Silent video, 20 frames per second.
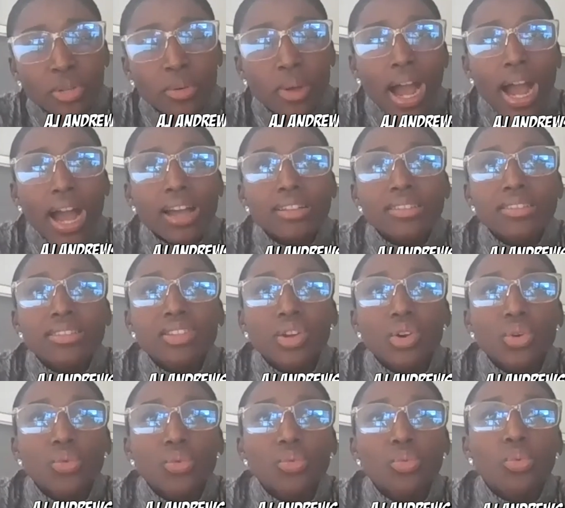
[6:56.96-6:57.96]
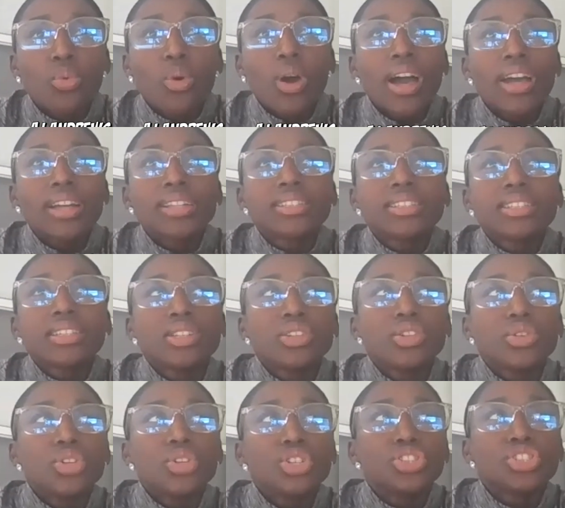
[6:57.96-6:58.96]
you ask what
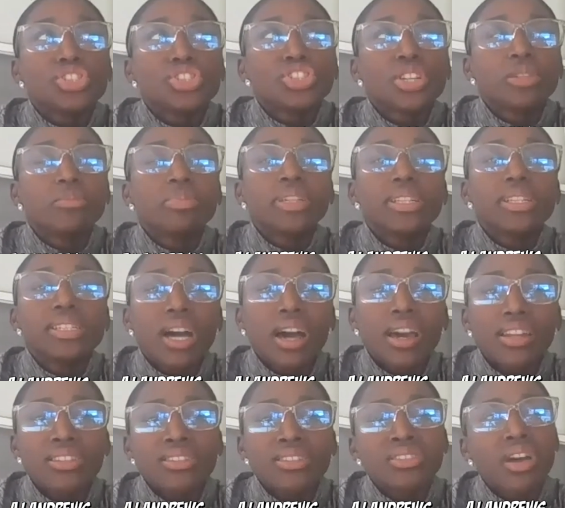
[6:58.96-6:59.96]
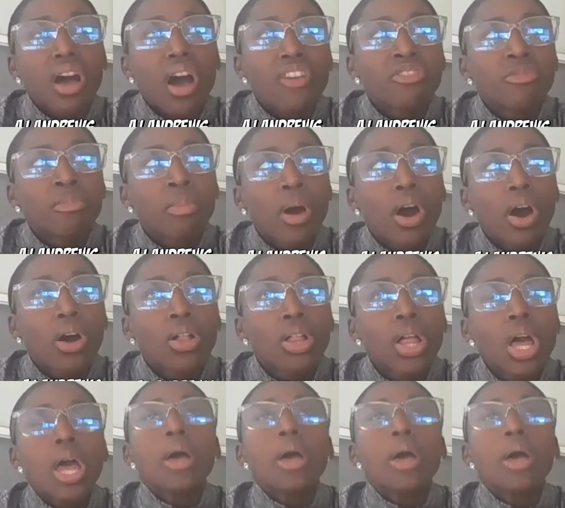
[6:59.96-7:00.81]
should be done in softball.